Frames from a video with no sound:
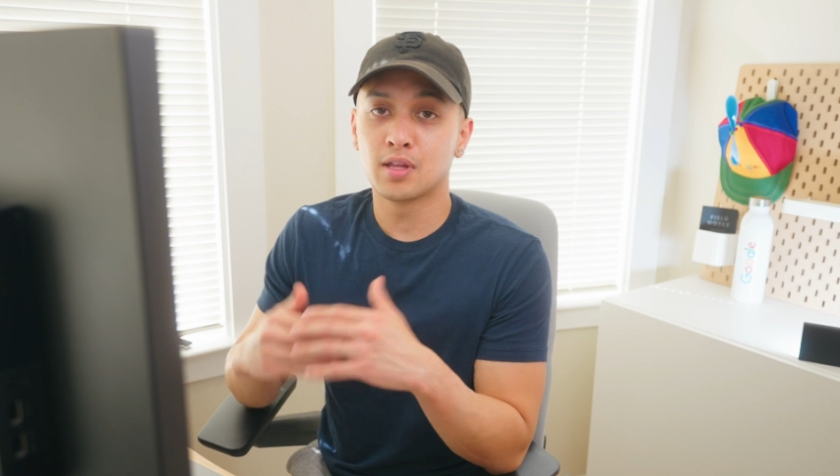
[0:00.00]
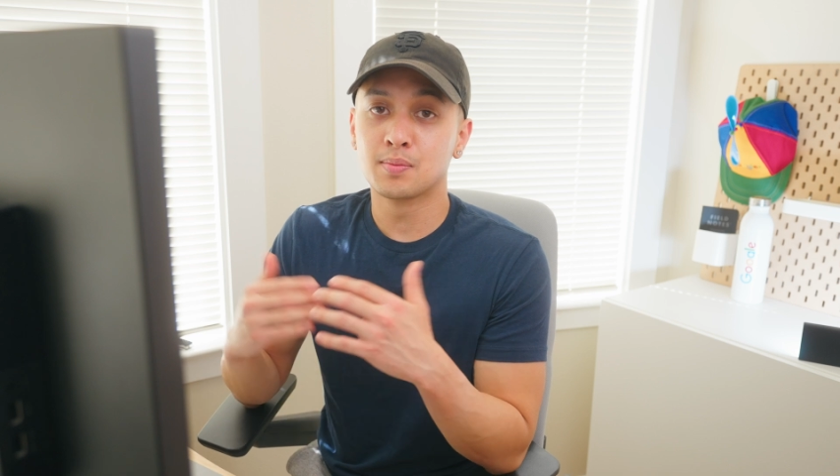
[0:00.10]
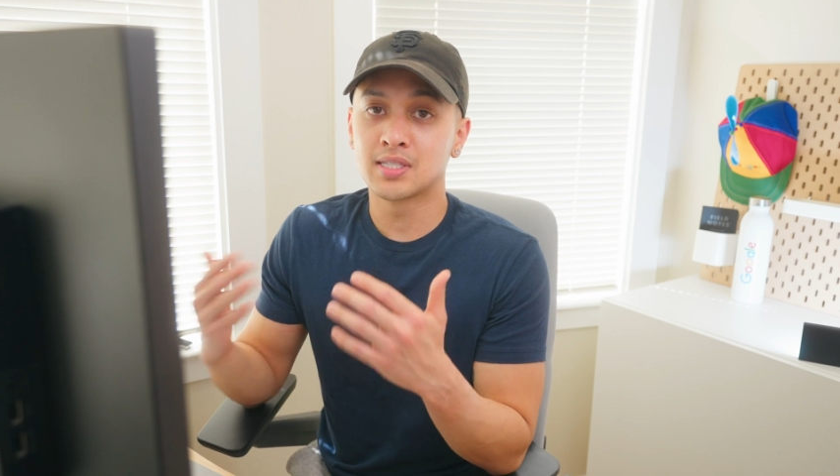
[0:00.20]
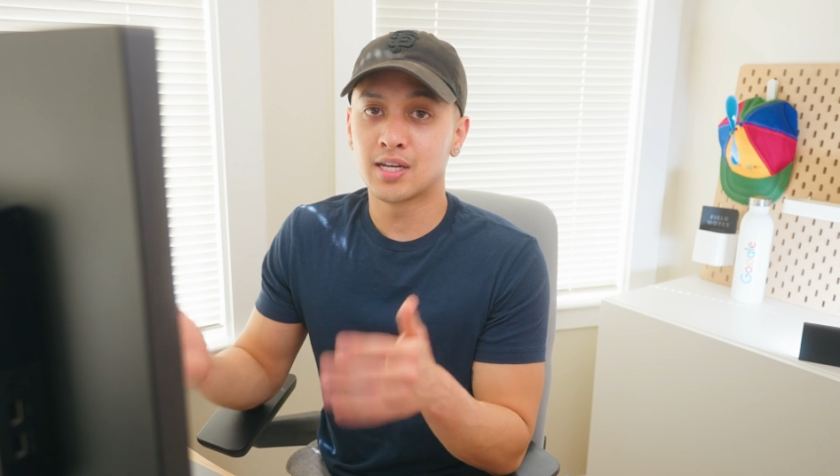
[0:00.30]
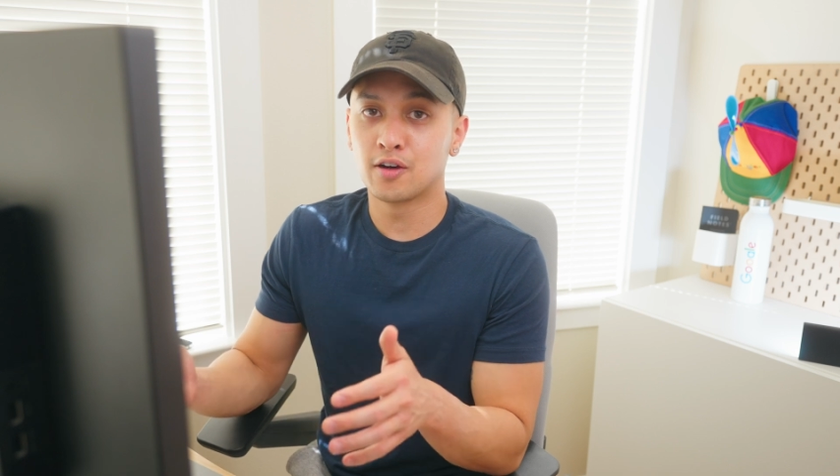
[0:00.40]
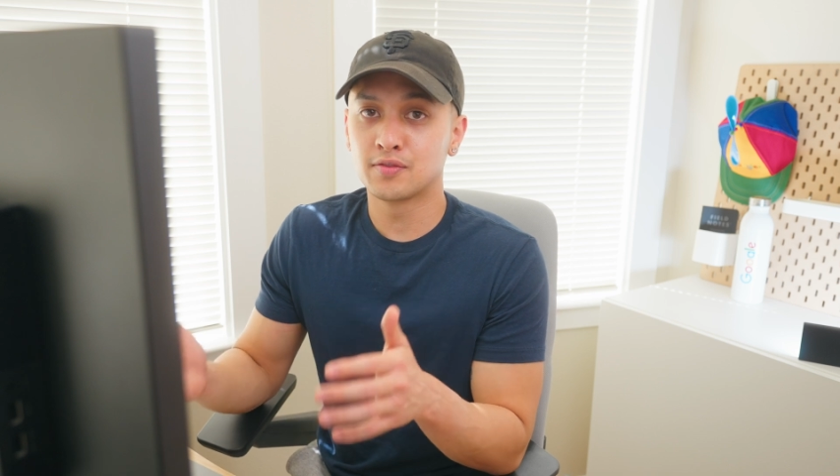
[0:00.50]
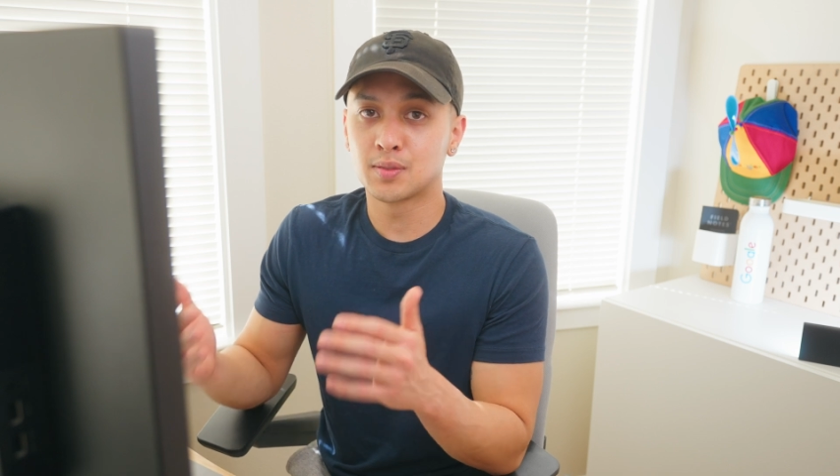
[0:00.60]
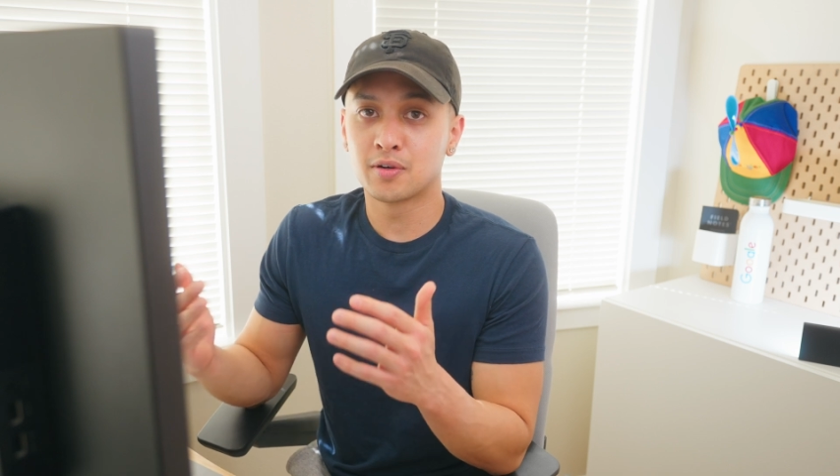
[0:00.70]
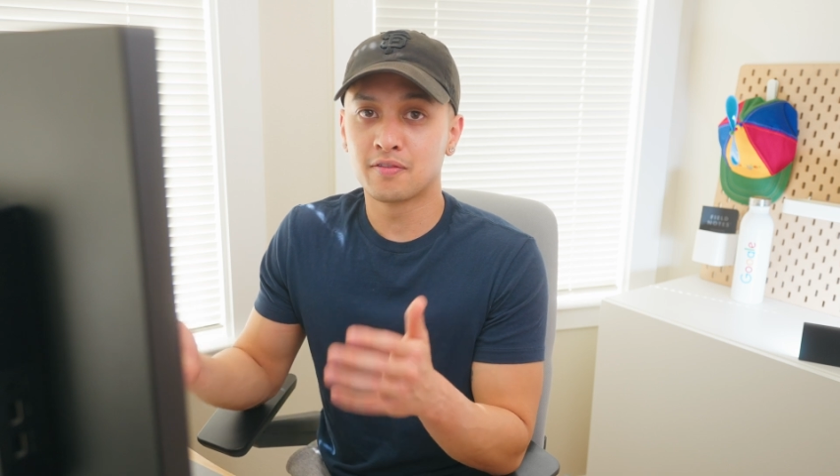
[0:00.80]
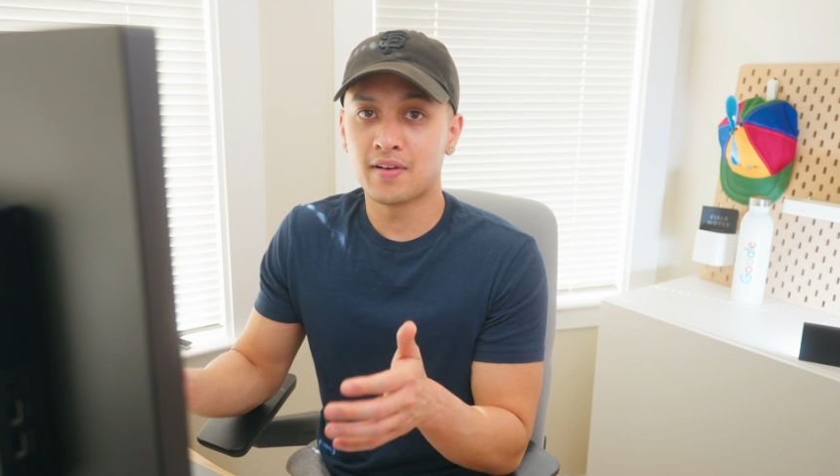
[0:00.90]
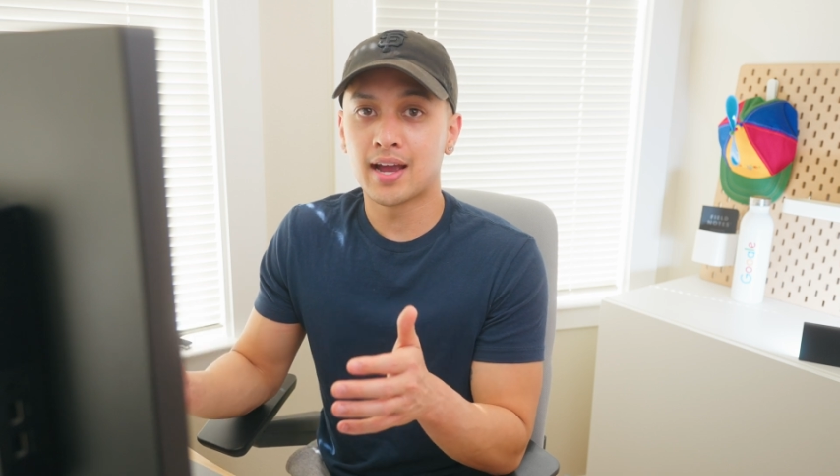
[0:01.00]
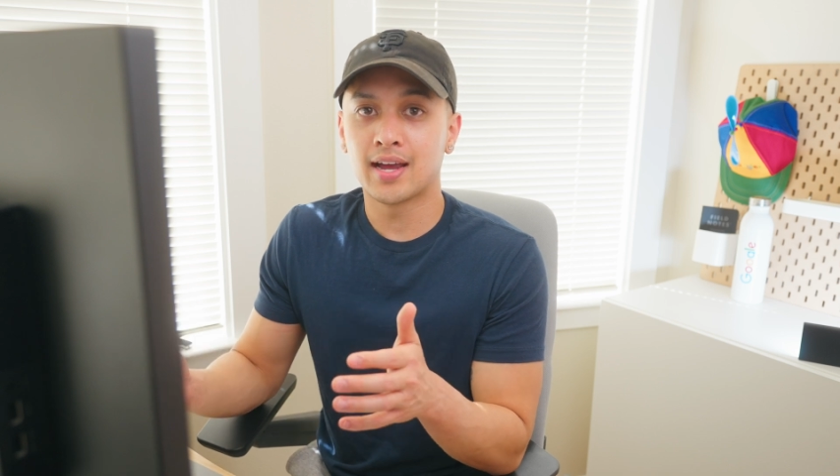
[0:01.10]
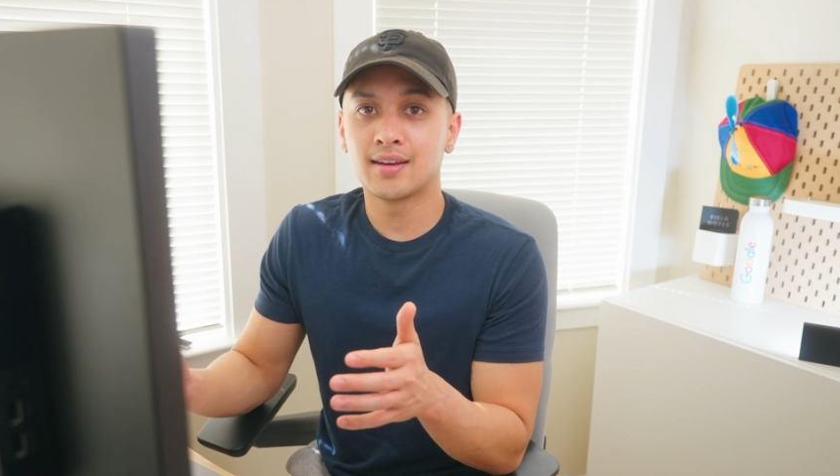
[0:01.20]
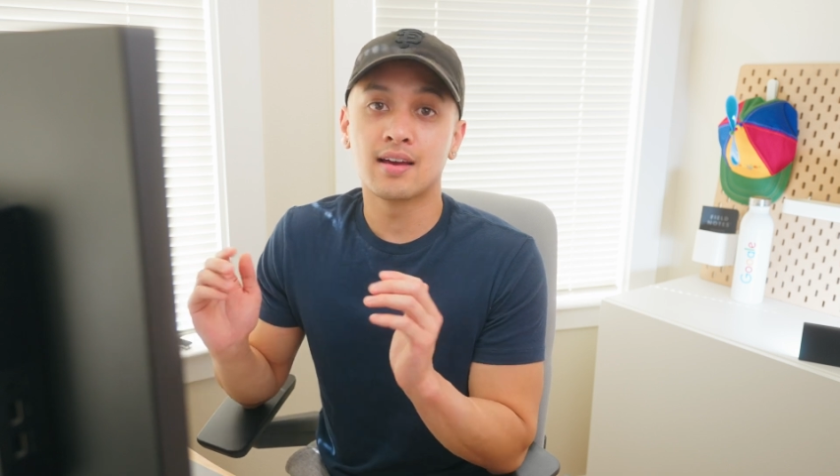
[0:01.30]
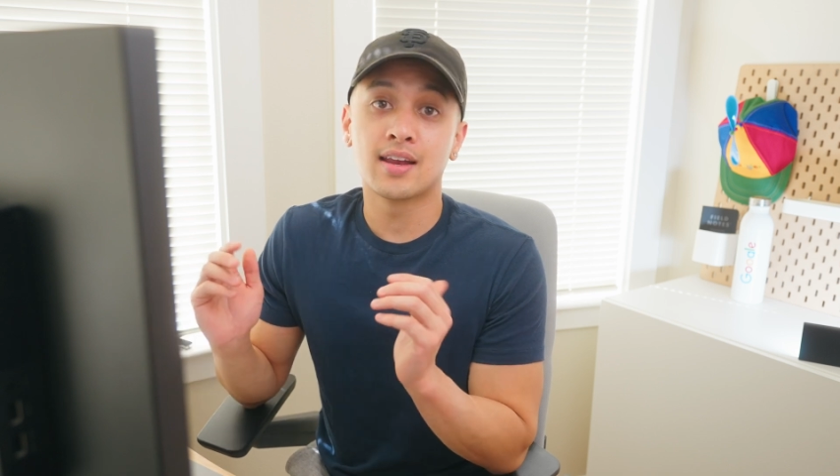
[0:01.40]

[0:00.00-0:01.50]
themselves provide